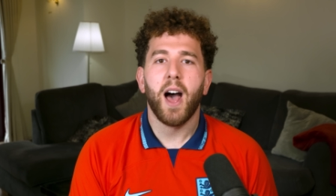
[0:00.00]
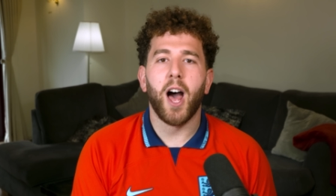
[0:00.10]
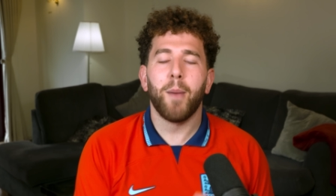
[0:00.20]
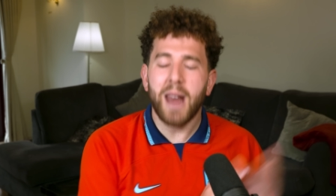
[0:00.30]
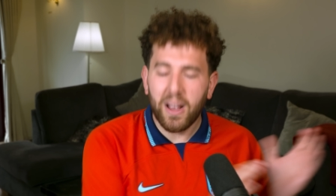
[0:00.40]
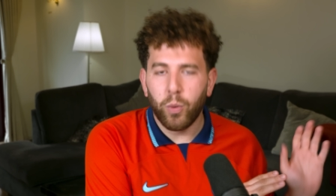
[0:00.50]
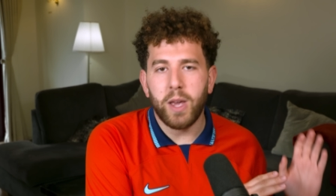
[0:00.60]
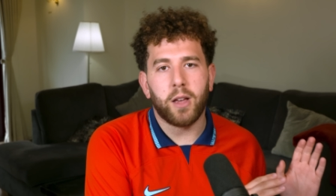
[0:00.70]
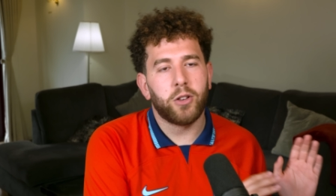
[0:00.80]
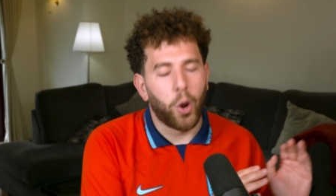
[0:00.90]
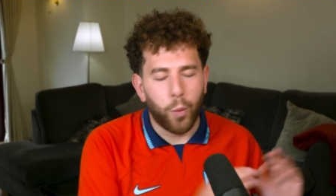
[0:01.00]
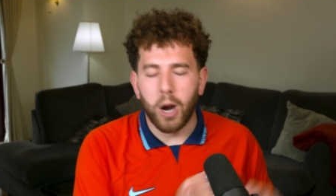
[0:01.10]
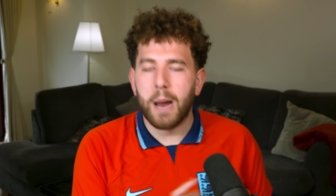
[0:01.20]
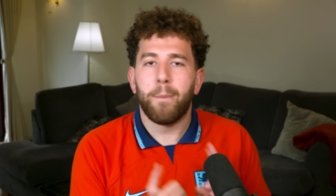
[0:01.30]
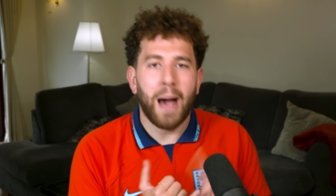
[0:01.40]
Uh, but next week, don't
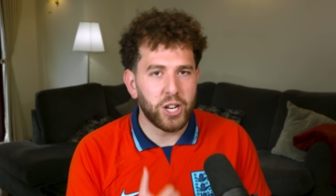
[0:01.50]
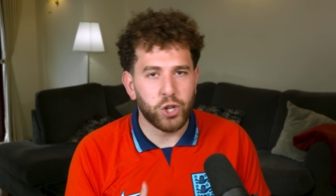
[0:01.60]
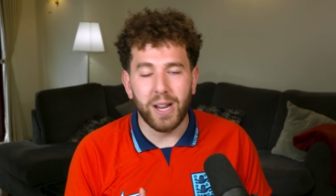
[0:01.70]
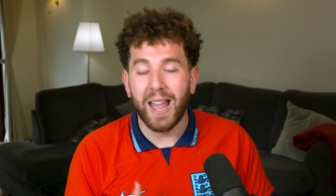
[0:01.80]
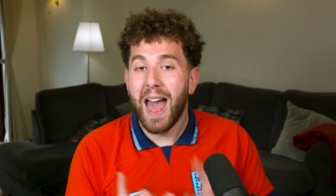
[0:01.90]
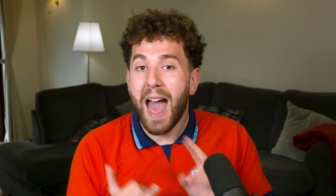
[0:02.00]
worry, Patrick